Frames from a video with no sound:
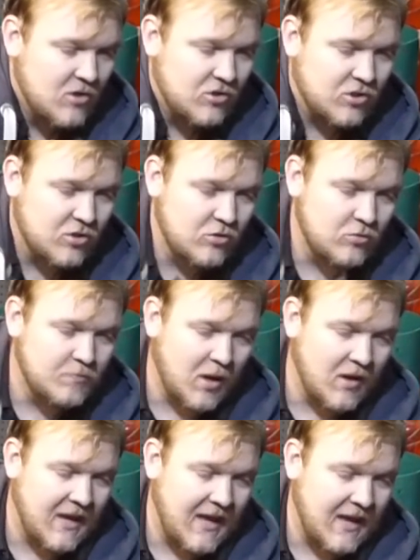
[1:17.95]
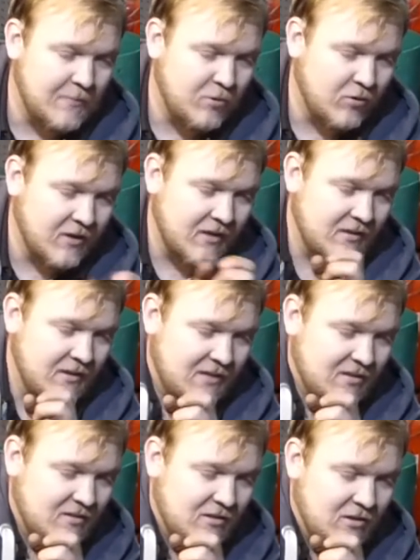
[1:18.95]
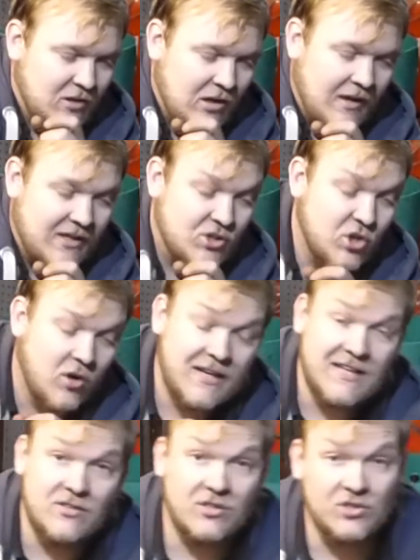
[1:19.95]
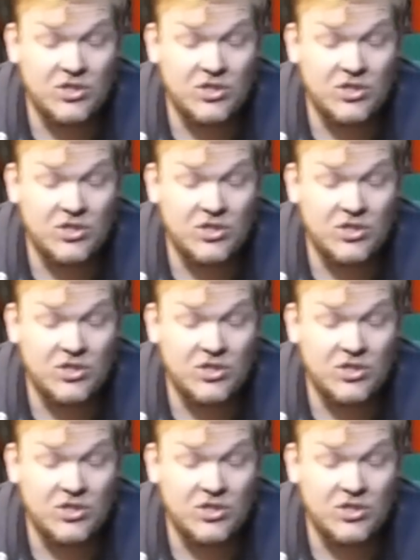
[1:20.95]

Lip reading: to buy a product that doesn't look like a